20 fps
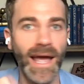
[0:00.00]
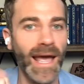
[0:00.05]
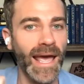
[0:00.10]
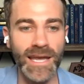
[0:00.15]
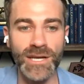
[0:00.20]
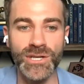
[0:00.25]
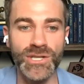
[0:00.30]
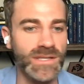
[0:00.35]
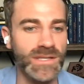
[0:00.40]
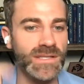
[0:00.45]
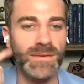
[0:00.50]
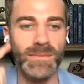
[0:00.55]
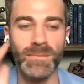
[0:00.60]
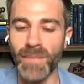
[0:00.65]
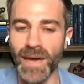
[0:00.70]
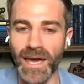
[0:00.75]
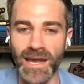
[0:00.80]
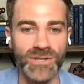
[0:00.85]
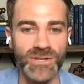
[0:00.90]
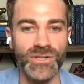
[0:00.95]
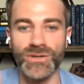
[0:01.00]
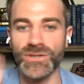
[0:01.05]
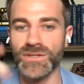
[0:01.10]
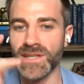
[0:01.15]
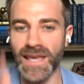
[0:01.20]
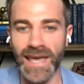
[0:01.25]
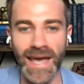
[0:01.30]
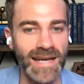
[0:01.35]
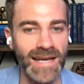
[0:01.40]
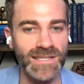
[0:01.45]
agents, managers,
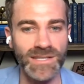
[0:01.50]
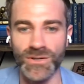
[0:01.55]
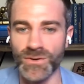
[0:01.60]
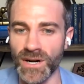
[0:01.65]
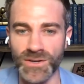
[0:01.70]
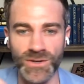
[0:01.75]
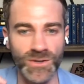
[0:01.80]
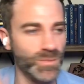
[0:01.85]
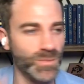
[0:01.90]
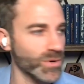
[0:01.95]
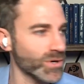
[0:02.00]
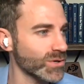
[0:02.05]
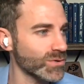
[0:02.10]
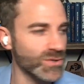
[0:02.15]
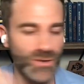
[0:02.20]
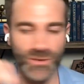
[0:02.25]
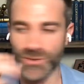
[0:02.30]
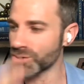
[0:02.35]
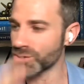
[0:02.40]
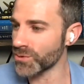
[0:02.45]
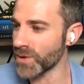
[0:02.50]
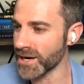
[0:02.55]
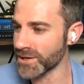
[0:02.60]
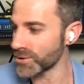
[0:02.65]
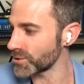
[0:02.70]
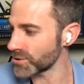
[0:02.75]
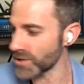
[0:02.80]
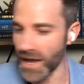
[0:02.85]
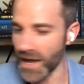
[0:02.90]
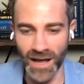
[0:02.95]
casting directors, producers,
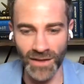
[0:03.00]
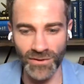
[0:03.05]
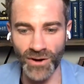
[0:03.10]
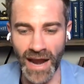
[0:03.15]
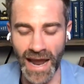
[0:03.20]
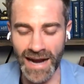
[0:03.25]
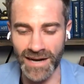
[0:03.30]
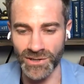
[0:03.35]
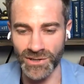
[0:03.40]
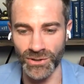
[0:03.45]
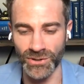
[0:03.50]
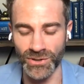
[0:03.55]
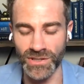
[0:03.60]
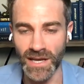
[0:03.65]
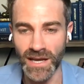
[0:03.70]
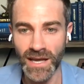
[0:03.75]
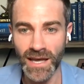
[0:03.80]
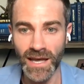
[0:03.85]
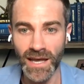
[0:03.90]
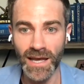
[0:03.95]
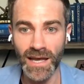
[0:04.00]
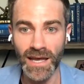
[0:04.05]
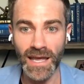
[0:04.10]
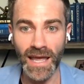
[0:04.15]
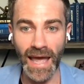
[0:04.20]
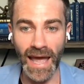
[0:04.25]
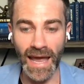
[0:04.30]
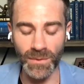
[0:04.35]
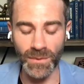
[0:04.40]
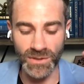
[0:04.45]
directors, other actors.
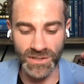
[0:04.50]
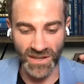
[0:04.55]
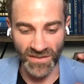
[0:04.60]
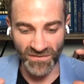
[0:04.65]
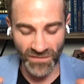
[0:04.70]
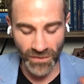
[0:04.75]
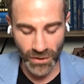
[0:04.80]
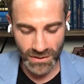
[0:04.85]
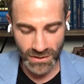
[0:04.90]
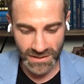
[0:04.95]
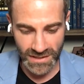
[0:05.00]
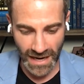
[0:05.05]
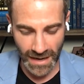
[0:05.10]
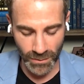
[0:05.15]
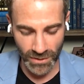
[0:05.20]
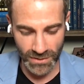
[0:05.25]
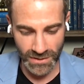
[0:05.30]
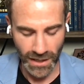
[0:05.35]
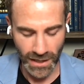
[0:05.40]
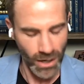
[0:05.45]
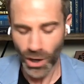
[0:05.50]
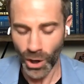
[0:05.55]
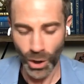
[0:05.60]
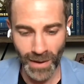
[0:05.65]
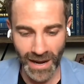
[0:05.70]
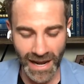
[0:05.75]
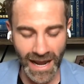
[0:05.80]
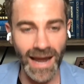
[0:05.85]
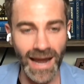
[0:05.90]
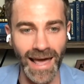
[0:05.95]
And it was the first time where I was like, oh
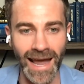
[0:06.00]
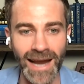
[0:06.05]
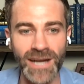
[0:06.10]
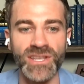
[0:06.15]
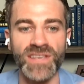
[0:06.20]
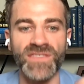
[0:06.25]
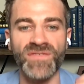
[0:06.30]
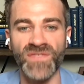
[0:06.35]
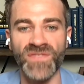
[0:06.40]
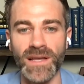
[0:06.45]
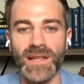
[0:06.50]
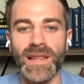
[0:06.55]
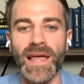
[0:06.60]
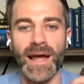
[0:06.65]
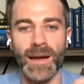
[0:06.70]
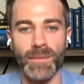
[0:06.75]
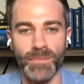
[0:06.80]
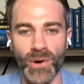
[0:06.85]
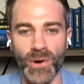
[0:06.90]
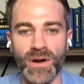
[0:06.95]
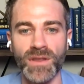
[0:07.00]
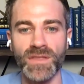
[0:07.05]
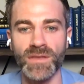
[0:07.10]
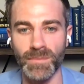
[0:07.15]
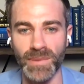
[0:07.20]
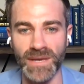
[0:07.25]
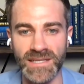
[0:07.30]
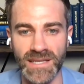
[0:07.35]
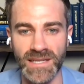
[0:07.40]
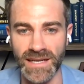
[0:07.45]
my God, I actually feel like I'm part of the
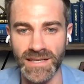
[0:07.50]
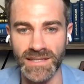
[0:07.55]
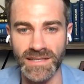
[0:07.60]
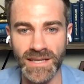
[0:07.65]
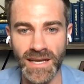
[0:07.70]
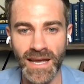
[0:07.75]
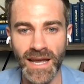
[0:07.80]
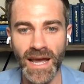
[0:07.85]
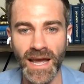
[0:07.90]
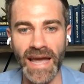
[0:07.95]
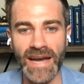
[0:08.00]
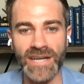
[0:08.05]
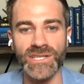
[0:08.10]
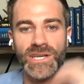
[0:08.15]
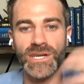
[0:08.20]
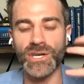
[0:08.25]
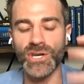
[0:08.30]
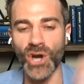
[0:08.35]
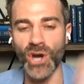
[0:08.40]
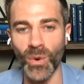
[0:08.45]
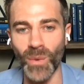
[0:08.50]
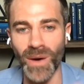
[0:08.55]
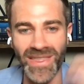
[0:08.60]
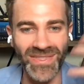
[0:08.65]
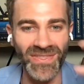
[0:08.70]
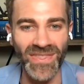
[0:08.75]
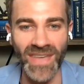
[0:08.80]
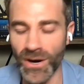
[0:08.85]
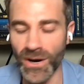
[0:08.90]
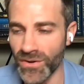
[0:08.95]
business. I actually know what
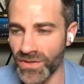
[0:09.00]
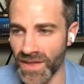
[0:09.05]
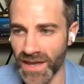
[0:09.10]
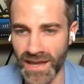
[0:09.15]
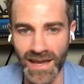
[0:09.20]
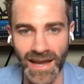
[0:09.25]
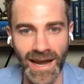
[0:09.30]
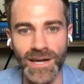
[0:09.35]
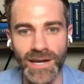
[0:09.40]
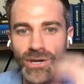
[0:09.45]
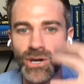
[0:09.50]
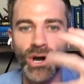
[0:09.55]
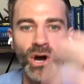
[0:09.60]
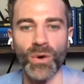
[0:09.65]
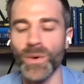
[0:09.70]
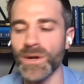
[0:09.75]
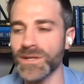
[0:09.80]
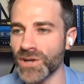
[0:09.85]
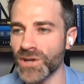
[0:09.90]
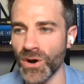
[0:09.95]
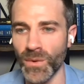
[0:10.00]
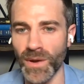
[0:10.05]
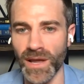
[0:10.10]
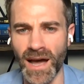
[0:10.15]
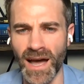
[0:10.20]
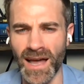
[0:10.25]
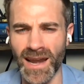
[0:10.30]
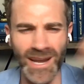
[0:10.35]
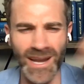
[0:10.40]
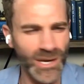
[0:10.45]
they're thinking. I know what's going
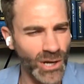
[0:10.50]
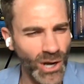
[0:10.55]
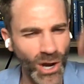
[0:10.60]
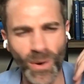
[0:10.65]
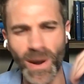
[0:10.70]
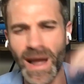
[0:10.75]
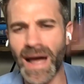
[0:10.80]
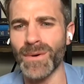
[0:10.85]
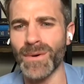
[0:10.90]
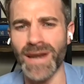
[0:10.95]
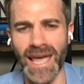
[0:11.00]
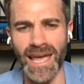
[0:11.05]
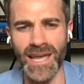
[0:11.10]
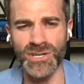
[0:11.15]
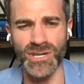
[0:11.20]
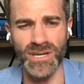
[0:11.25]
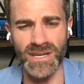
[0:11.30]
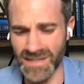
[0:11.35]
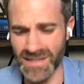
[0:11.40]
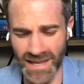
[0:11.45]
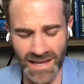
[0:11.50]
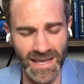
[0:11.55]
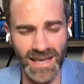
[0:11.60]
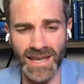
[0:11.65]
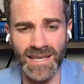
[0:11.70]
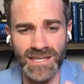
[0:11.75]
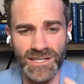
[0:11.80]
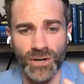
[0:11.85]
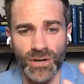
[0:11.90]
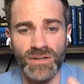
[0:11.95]
on. I know how an agent is thinking
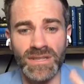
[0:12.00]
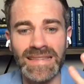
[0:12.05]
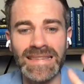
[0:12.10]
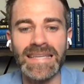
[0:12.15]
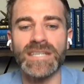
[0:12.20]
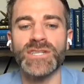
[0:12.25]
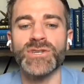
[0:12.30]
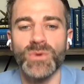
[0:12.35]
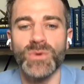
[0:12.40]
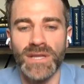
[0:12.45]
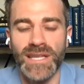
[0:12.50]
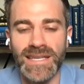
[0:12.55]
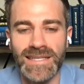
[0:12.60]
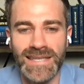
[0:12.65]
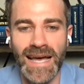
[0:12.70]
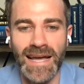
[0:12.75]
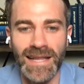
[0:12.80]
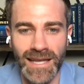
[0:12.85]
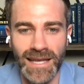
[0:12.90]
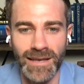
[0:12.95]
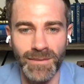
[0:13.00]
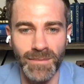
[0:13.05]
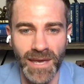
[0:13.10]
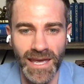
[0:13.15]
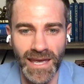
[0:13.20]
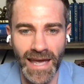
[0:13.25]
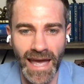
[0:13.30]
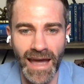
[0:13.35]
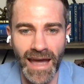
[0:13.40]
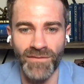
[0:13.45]
because they're literally telling
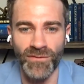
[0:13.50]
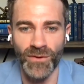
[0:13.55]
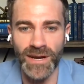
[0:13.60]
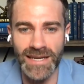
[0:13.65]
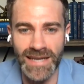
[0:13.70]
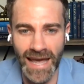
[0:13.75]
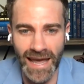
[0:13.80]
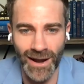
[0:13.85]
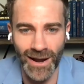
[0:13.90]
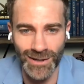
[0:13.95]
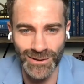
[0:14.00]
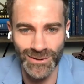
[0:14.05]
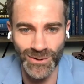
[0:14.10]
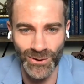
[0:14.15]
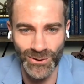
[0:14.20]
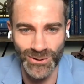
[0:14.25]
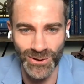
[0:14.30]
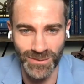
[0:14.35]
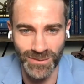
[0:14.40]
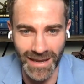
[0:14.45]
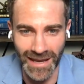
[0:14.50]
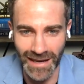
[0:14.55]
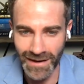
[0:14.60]
me every day on social